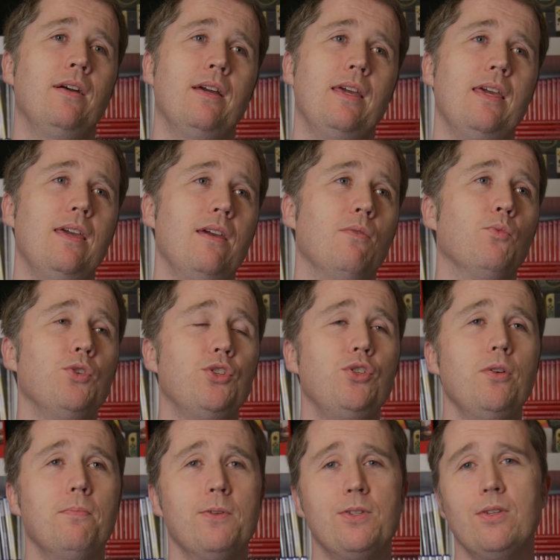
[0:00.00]
He was
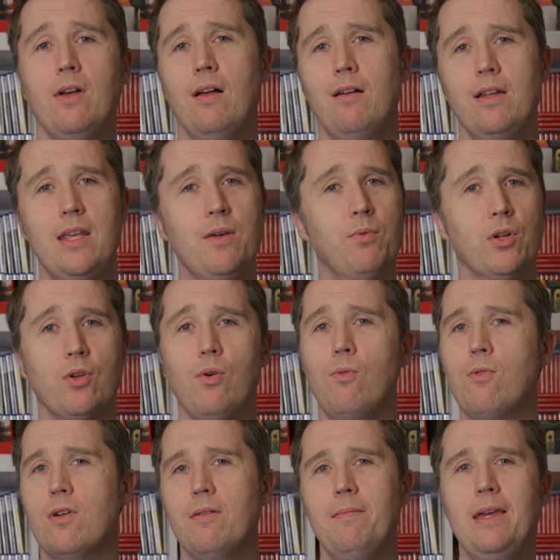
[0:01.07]
super solid. He would
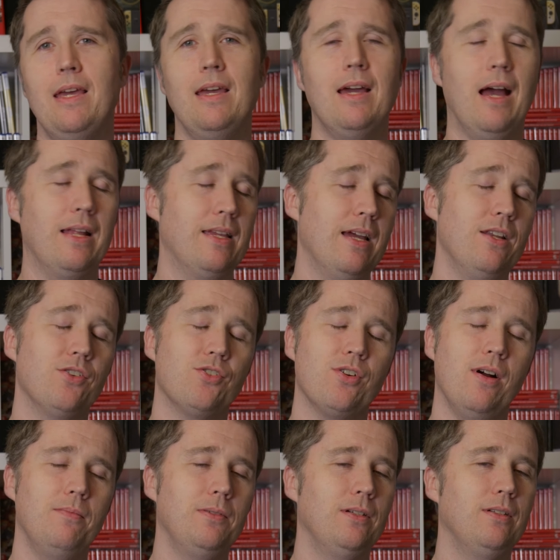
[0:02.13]
corner me. I'd get in
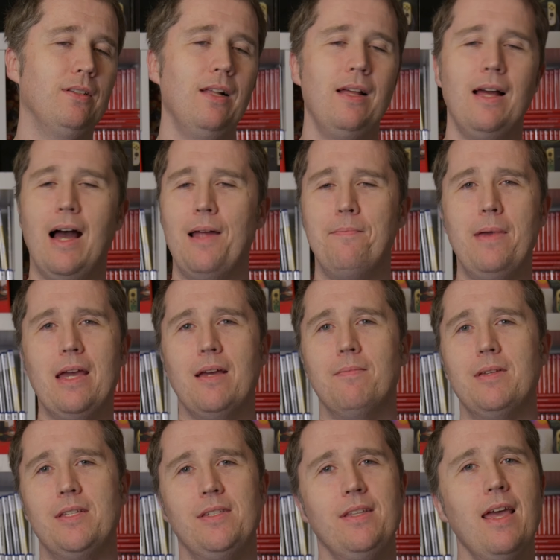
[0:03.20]
trouble. I'd make a
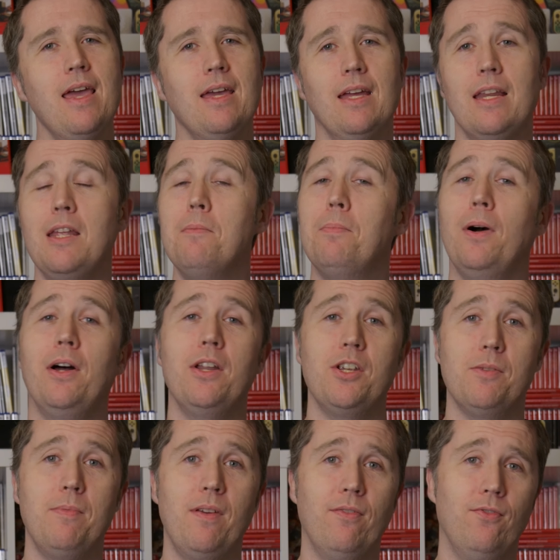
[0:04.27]
mistake and he'd
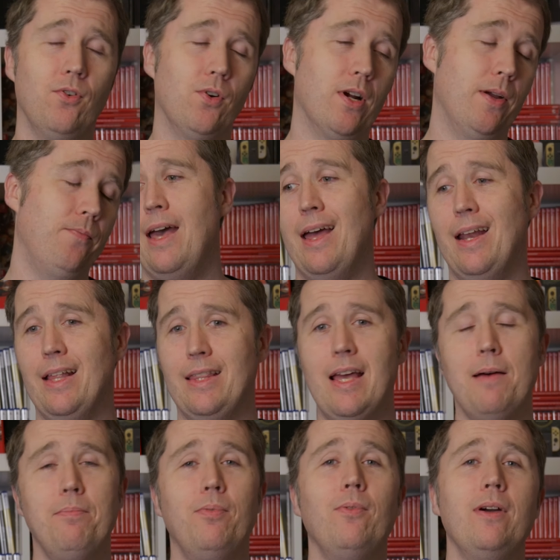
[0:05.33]
punish me for it. And at
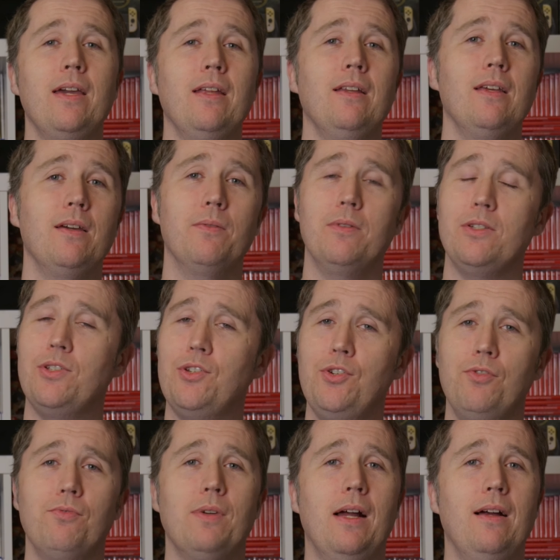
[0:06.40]
that point, it was
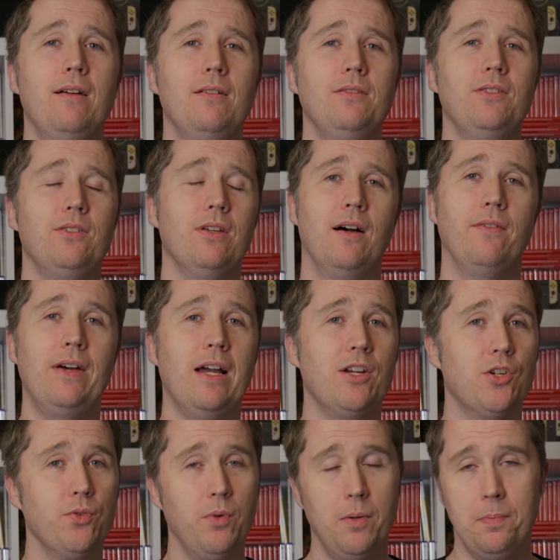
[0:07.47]
2 rounds of
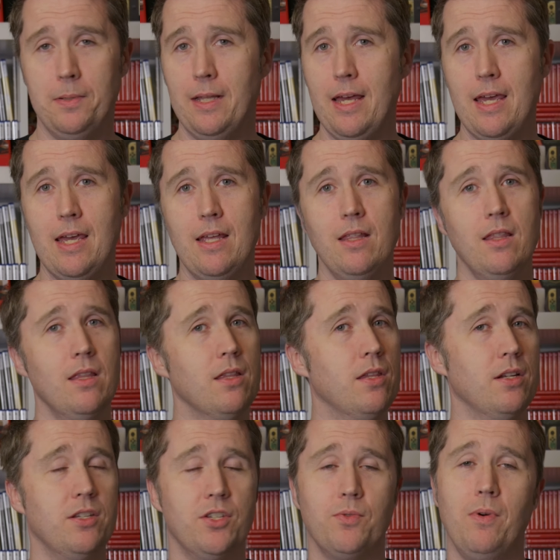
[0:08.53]
actual playing,
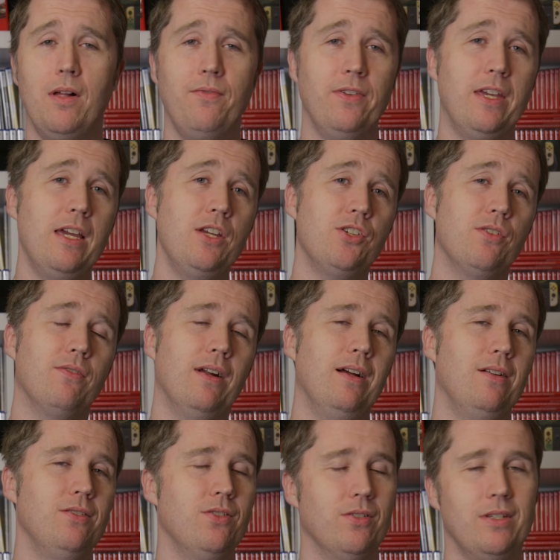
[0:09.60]
the disqualification
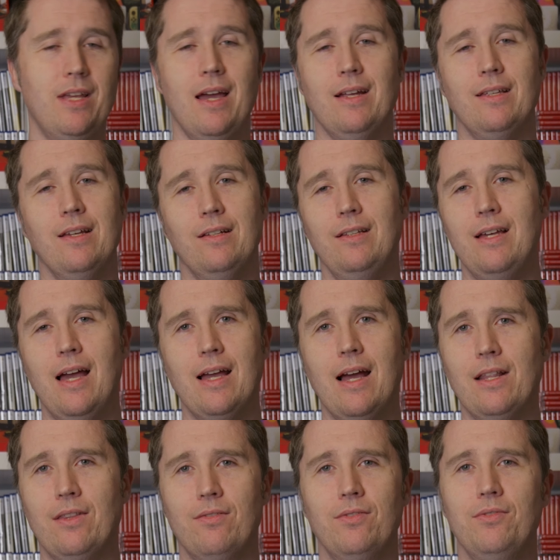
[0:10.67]
round. So technically I
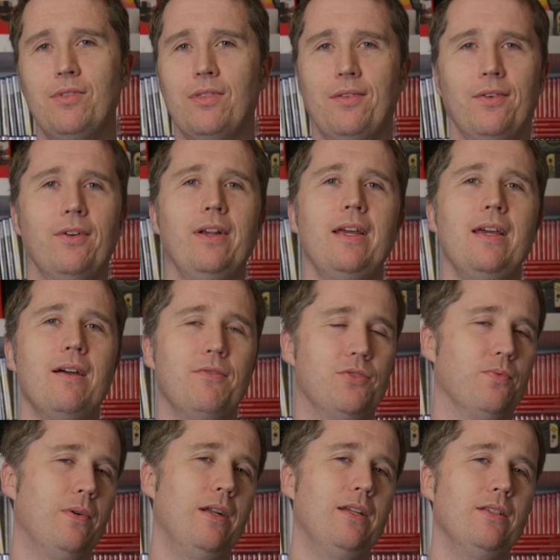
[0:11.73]
got through 3. I
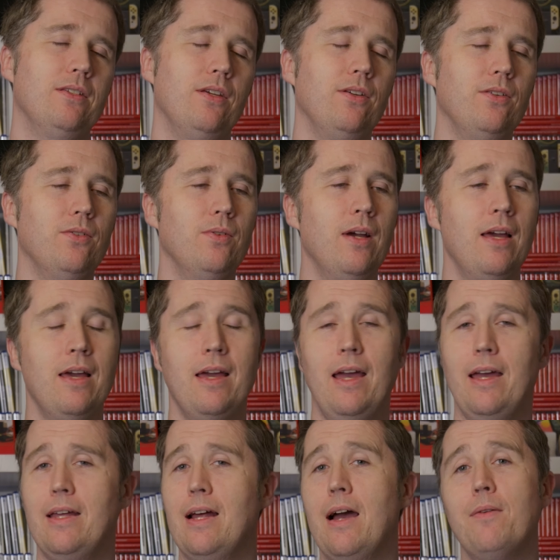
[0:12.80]
was 1-2,
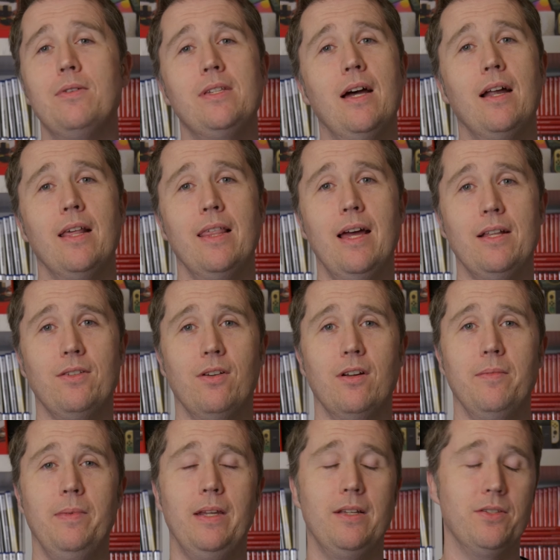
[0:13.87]
and I was out of that
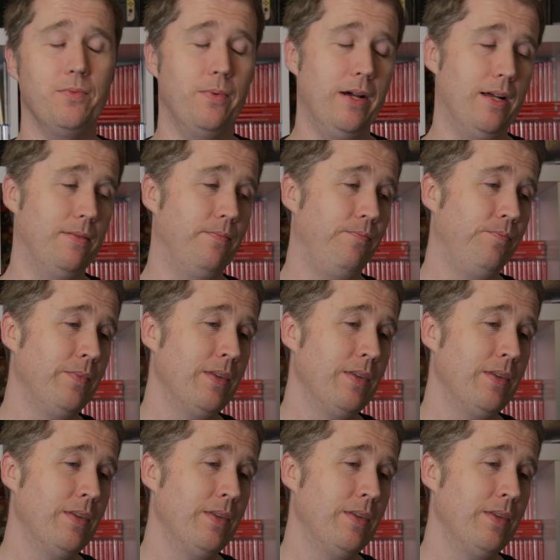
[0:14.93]
tournament as well.